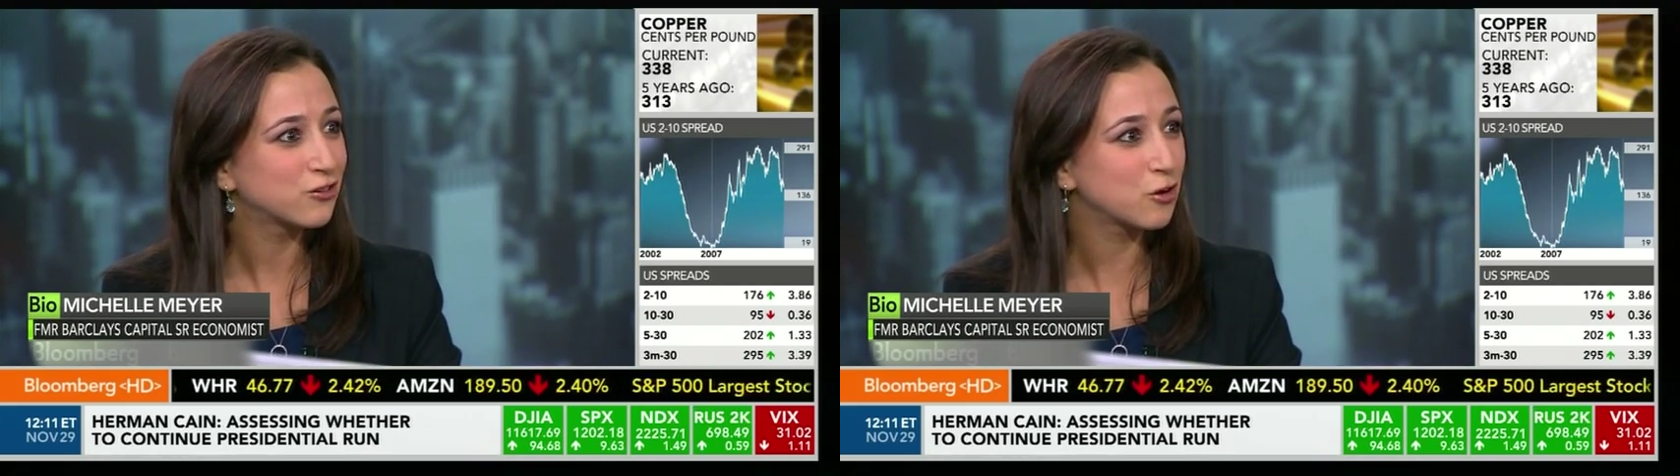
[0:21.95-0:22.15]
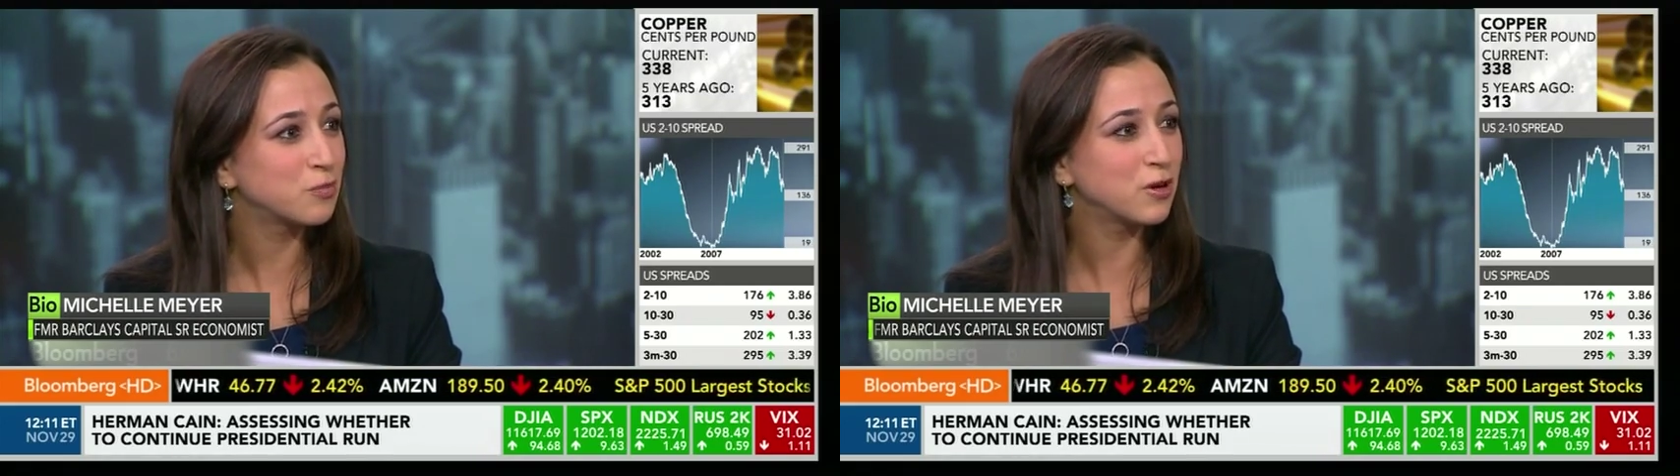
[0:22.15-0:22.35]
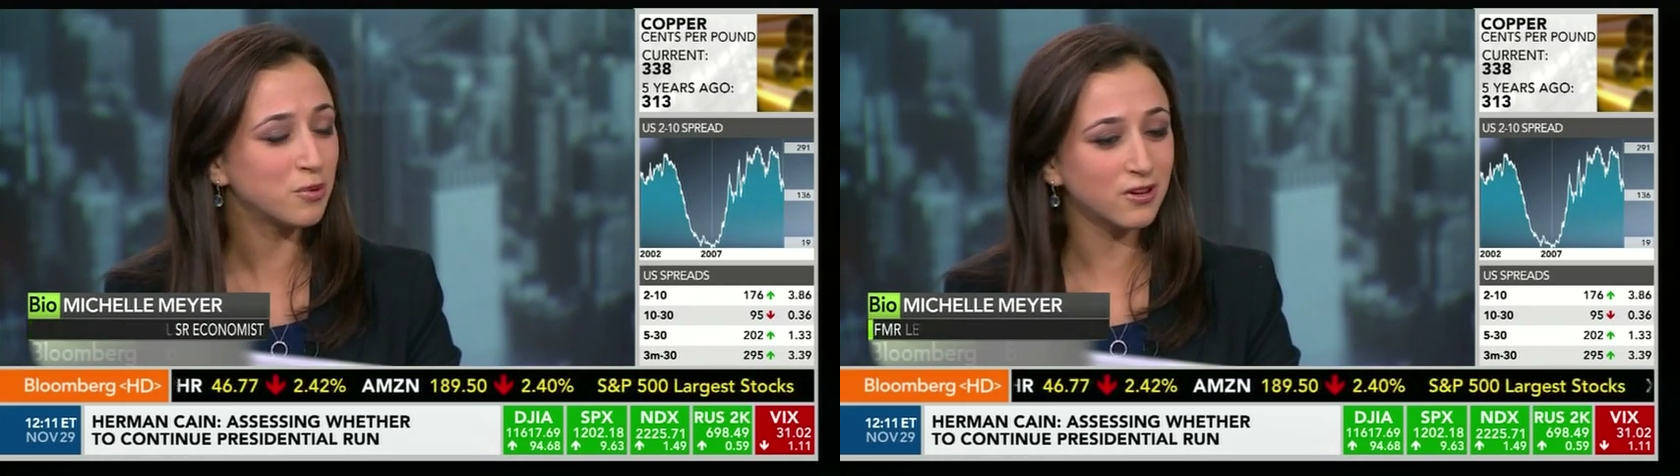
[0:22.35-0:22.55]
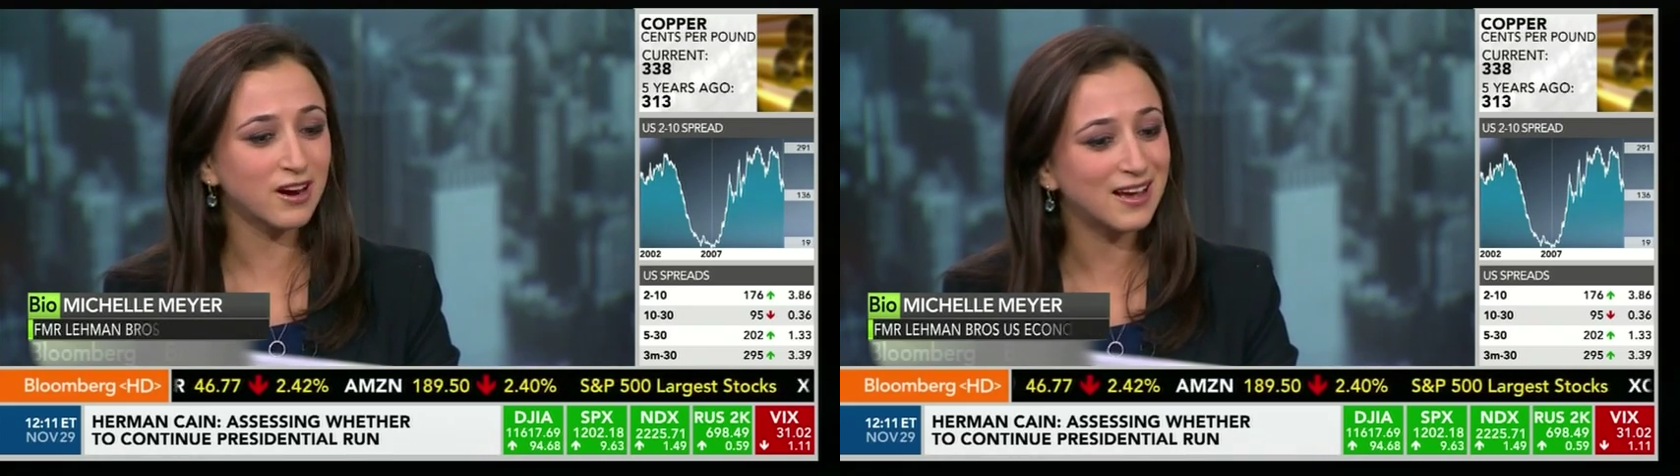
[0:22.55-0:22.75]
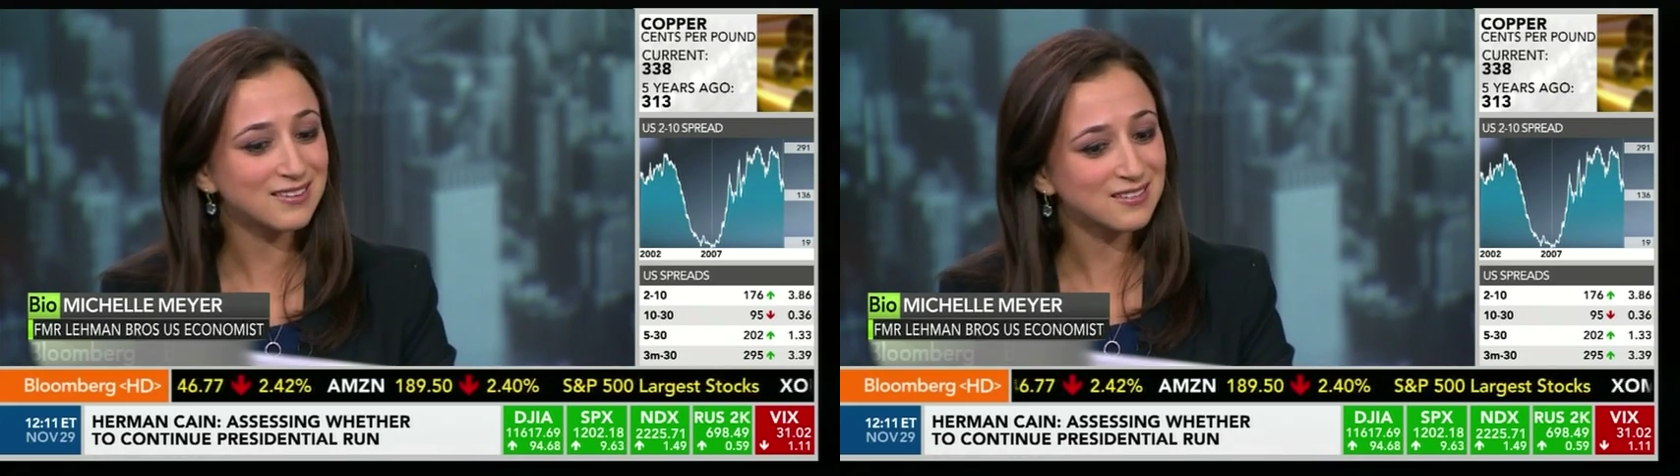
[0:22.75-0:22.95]
So people
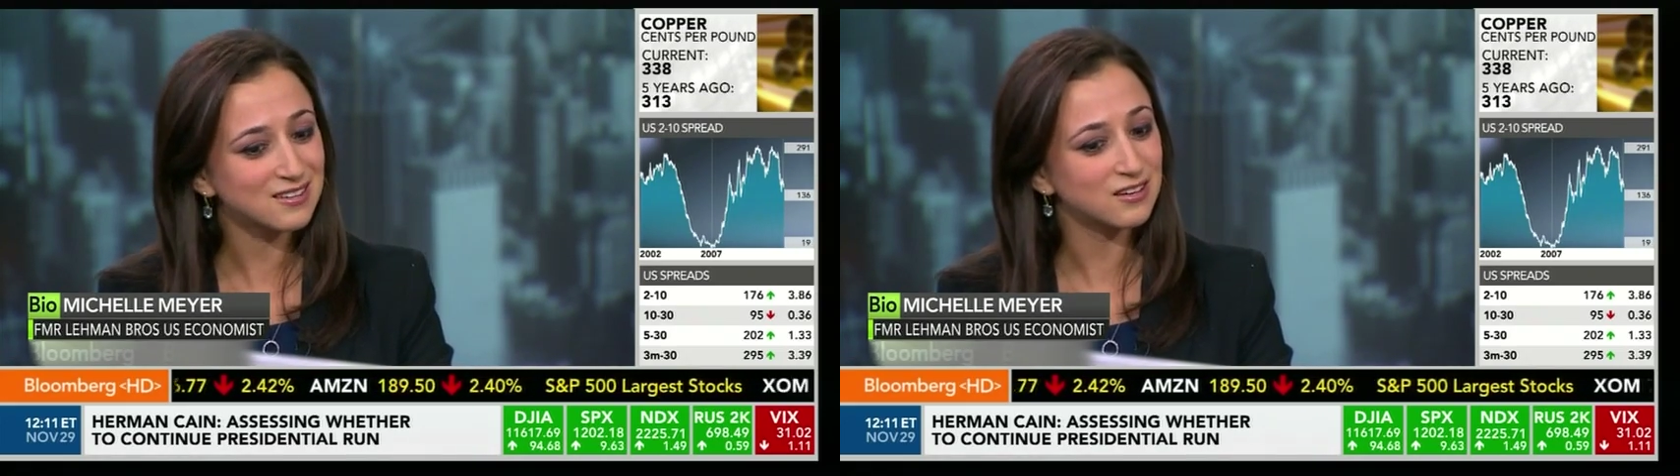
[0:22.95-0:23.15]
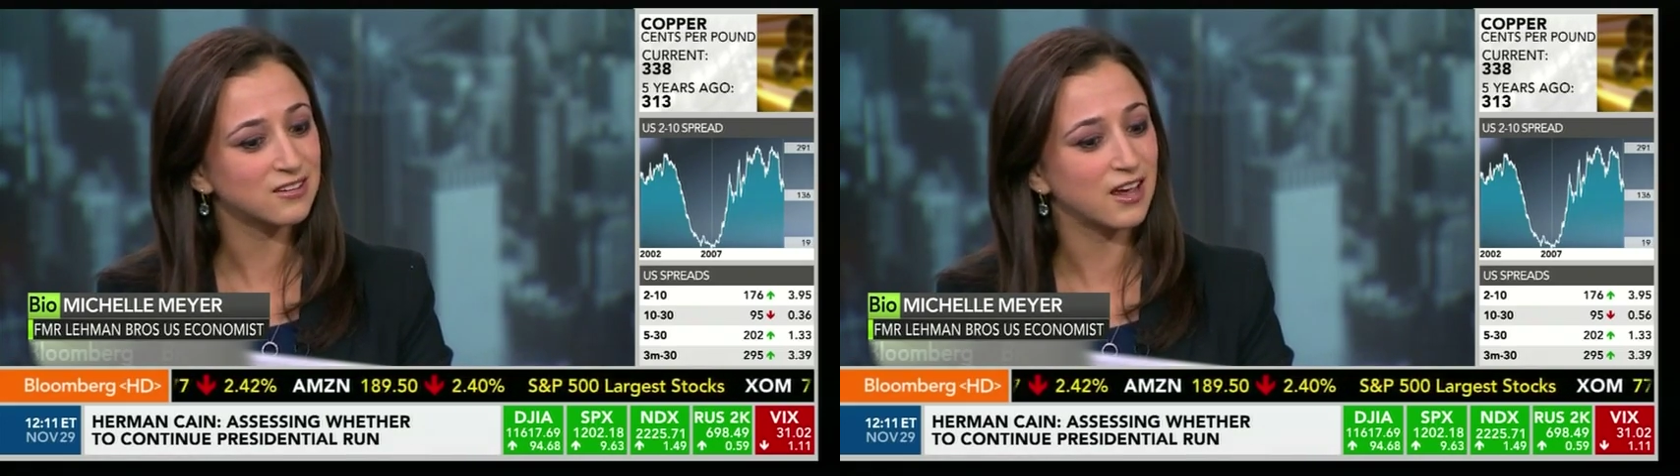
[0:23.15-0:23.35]
are hesitant